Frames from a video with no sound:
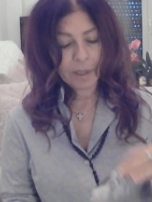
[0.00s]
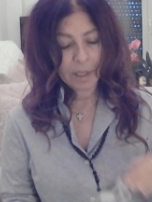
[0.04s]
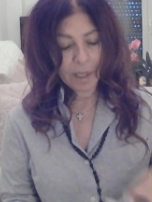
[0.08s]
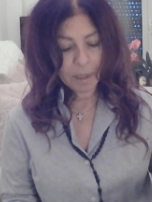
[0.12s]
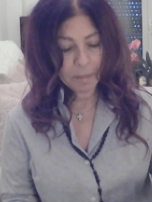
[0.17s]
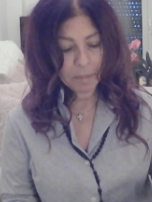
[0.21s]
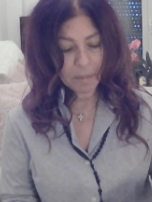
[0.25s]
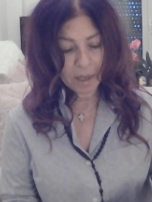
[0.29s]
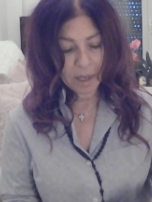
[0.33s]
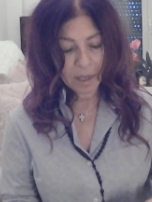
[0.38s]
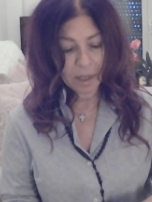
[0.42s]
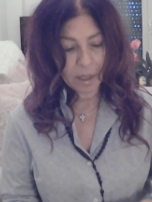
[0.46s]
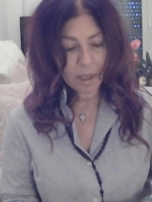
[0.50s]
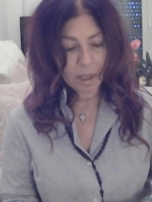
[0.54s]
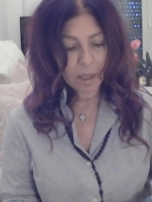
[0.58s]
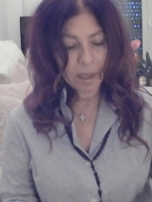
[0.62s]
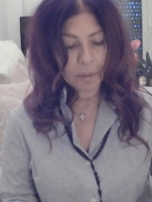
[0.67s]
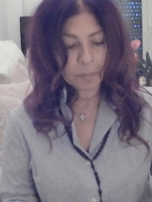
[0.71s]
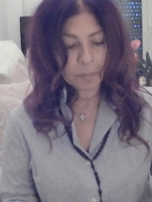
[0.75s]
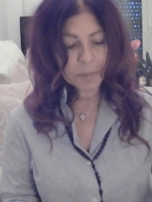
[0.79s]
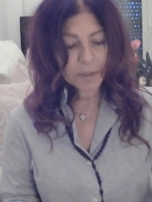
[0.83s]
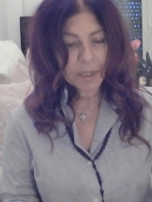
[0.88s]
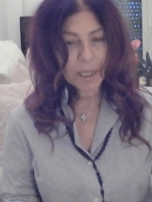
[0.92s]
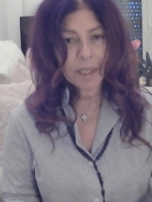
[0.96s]
Came
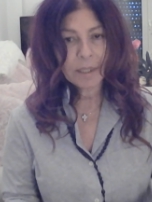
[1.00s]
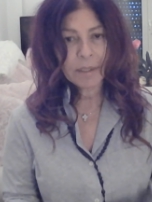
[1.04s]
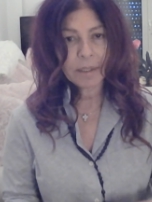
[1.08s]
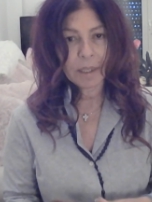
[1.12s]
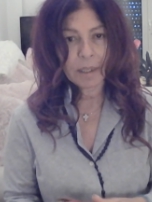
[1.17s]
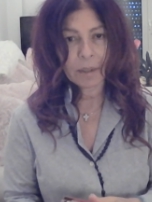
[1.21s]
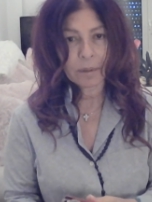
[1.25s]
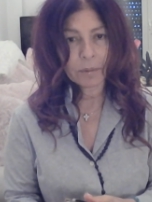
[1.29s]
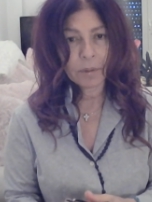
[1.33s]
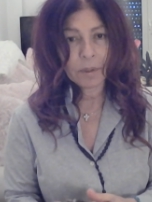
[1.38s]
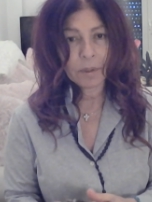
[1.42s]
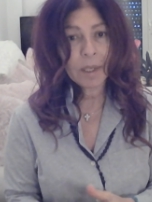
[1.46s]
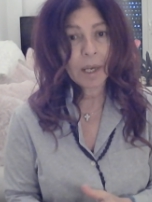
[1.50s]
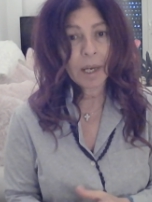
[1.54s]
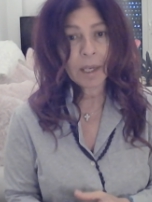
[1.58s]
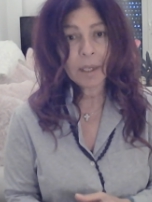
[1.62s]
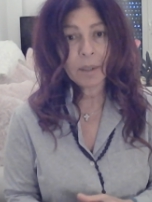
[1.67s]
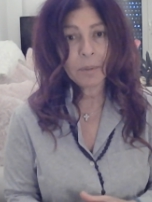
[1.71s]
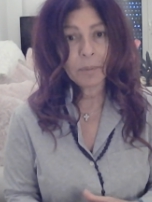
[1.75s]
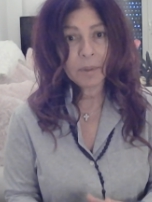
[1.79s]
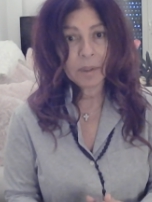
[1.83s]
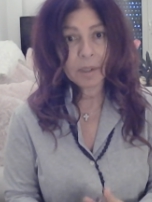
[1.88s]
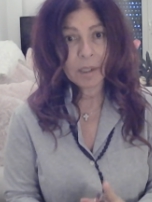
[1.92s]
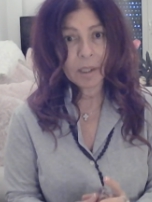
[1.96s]
upside down. You got
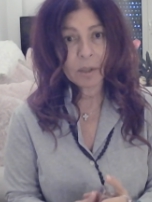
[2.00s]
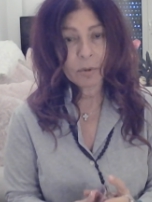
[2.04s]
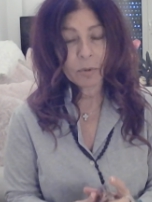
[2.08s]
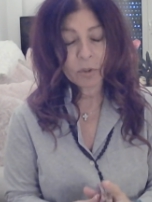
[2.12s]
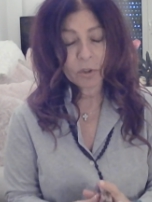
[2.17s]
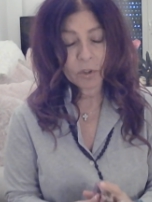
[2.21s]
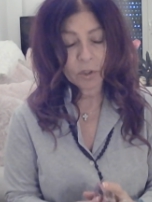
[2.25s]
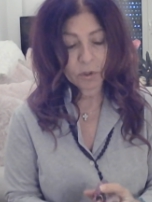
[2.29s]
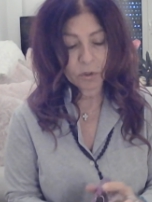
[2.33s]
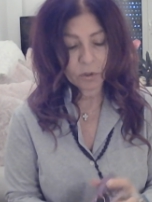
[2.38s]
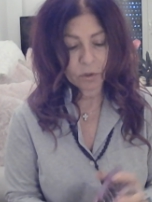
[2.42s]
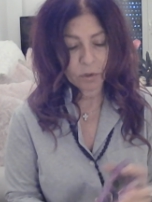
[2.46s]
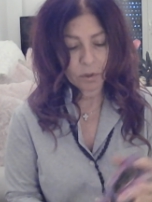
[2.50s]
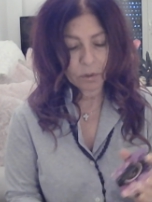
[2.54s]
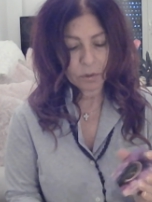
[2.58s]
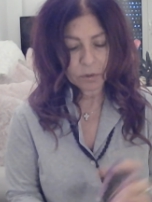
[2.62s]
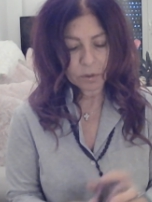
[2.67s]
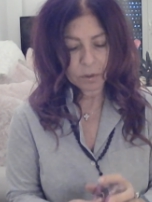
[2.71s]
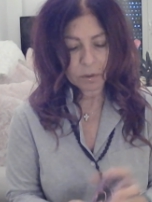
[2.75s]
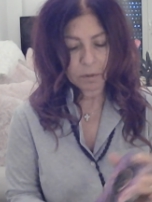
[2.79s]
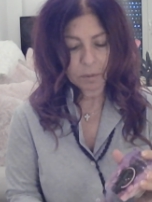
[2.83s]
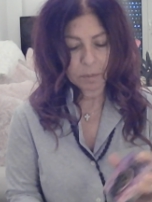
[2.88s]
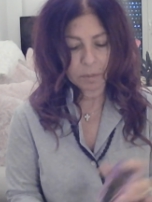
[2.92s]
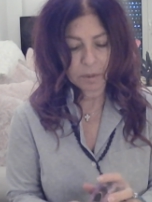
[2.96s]
to relinquish control,
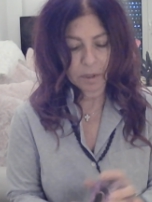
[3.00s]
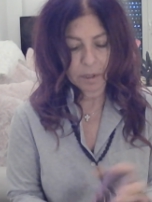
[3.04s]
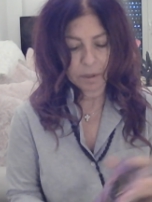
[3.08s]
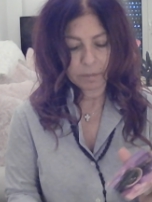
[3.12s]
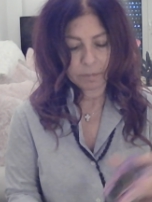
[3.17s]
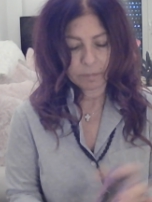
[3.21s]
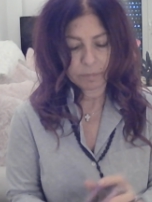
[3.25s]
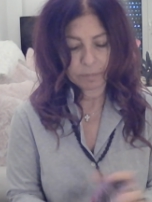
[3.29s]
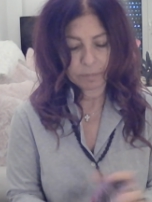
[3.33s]
Scorpio.